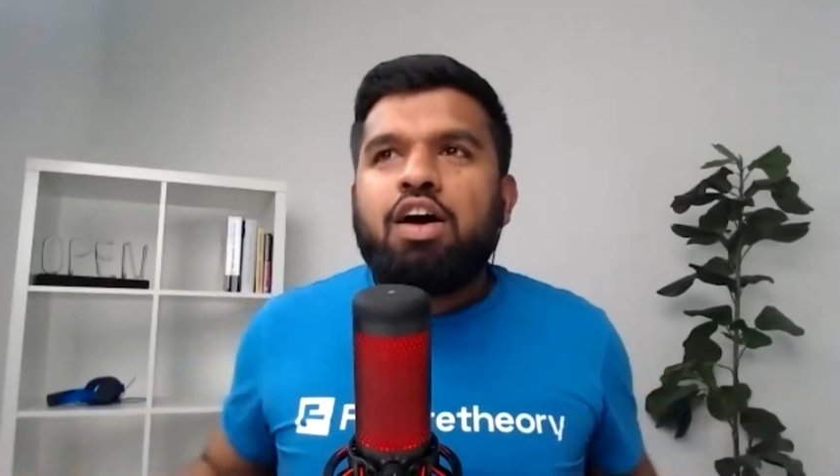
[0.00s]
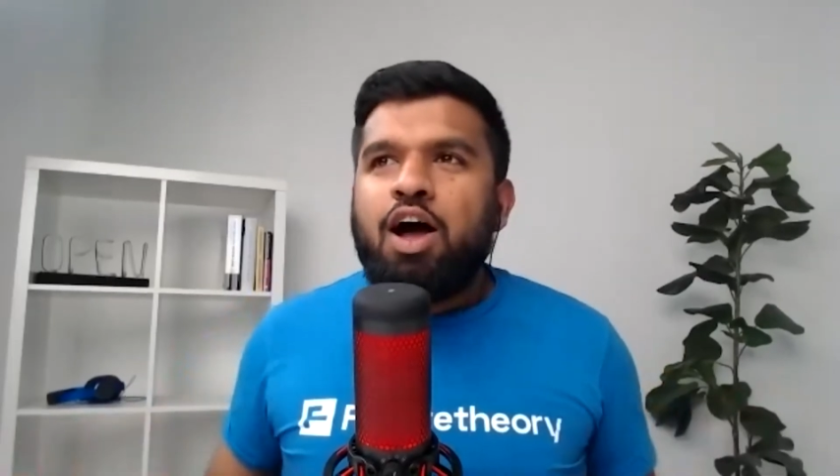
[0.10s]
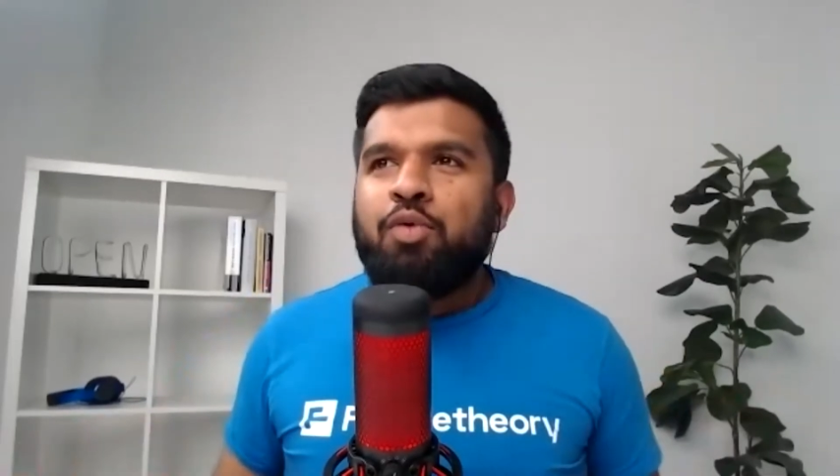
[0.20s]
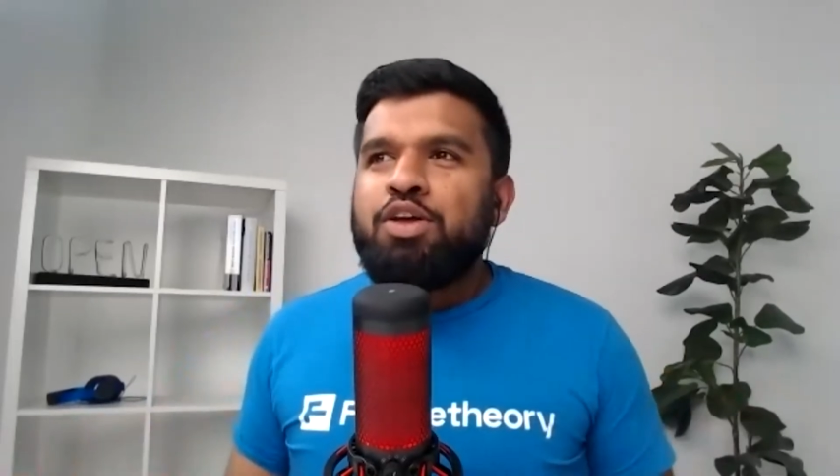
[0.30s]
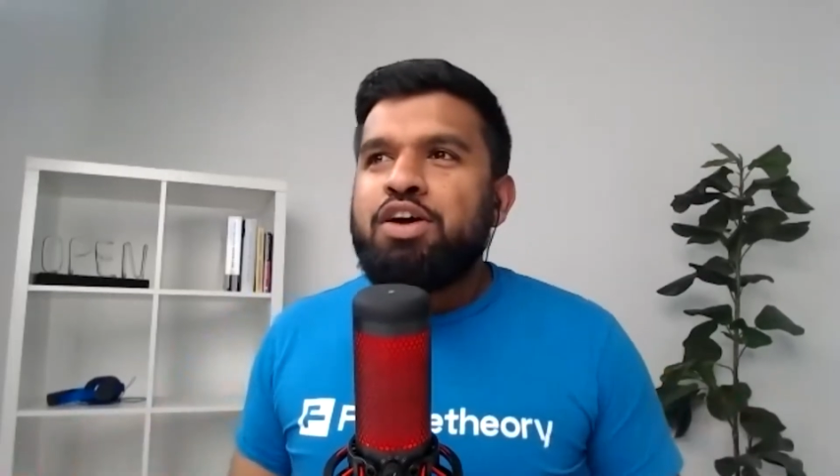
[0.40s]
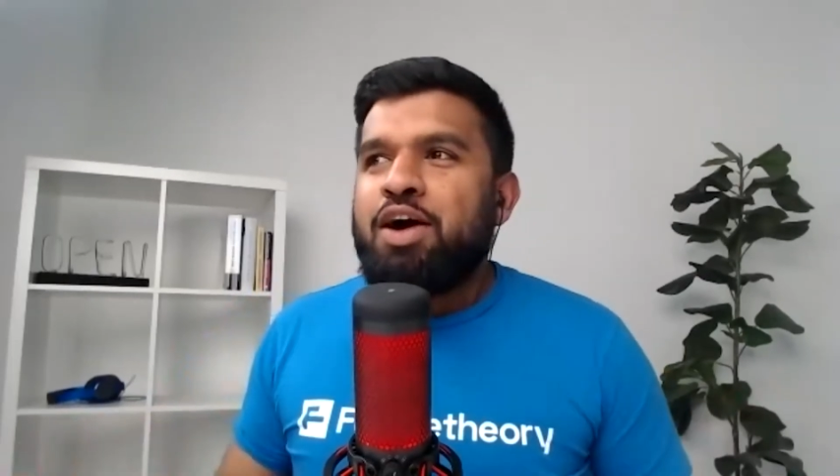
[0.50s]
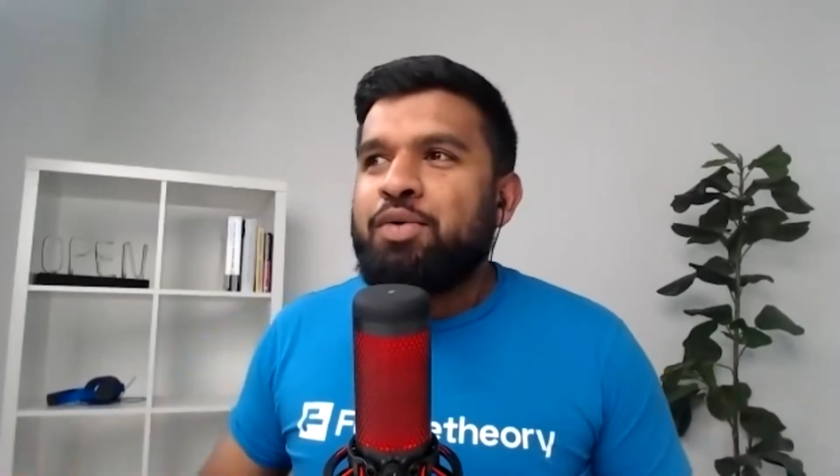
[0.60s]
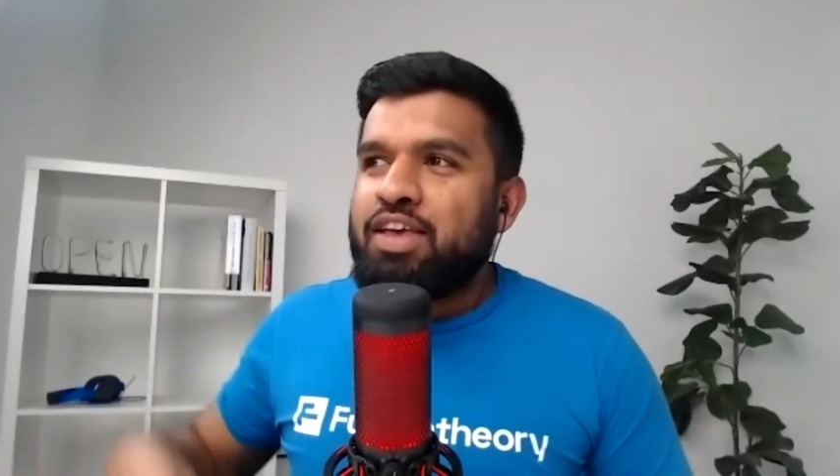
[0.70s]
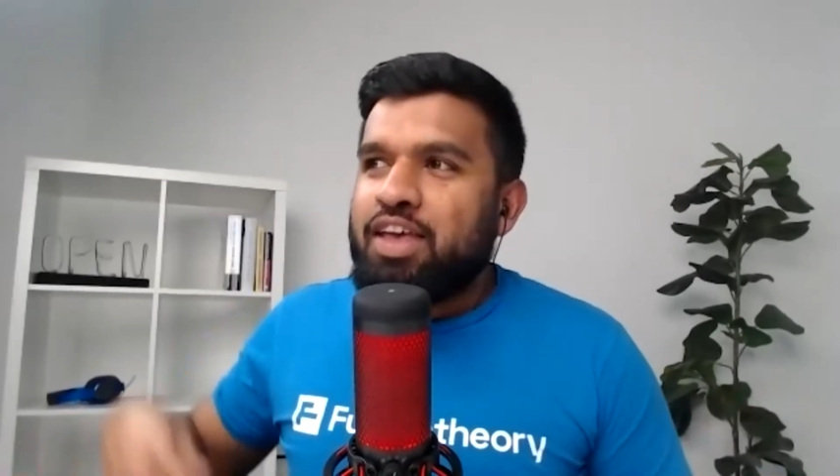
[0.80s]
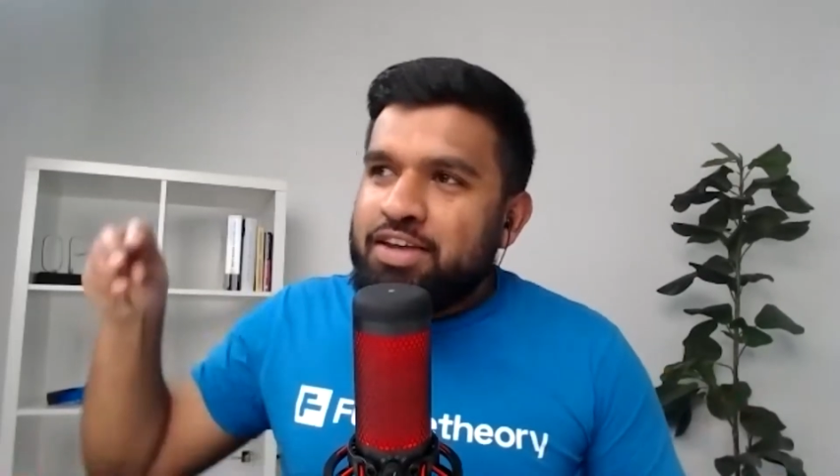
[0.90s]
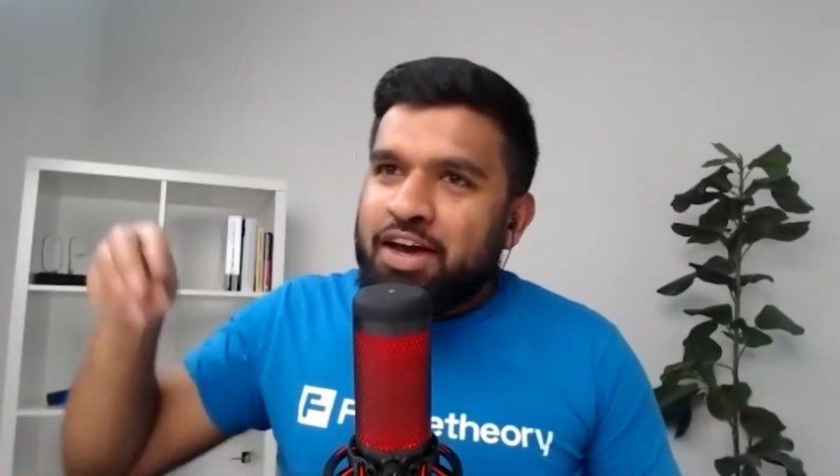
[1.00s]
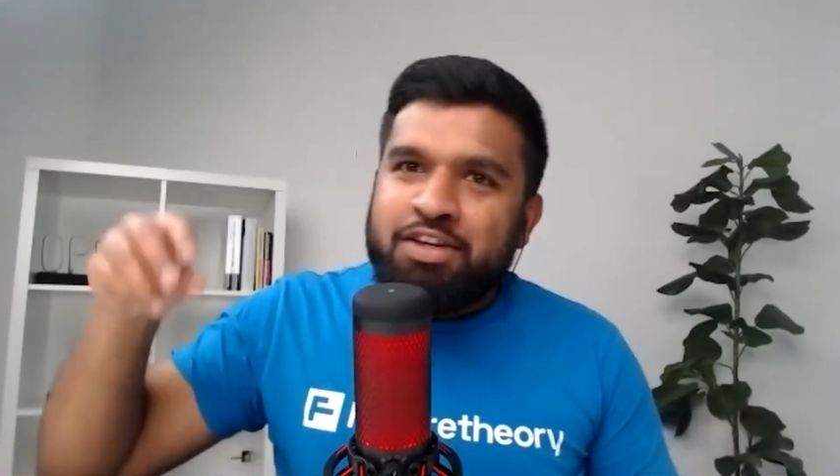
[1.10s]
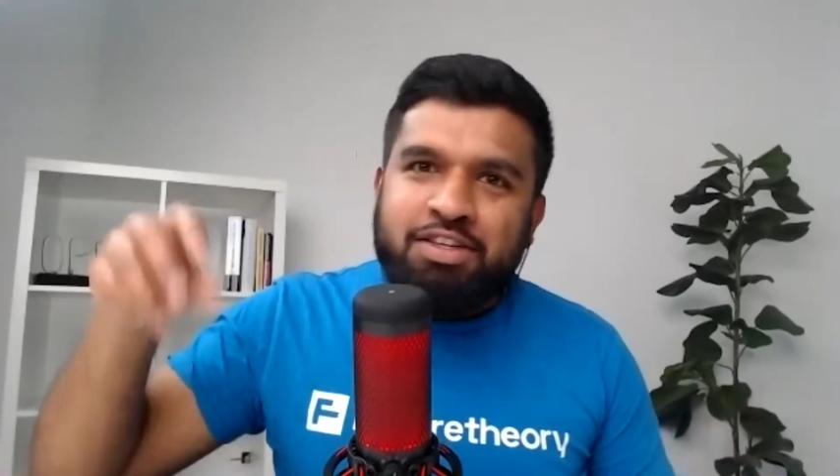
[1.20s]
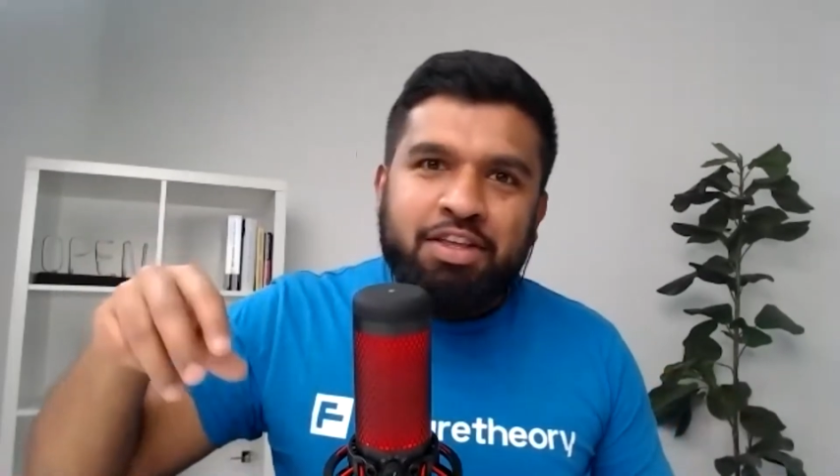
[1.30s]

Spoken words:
I want to get down into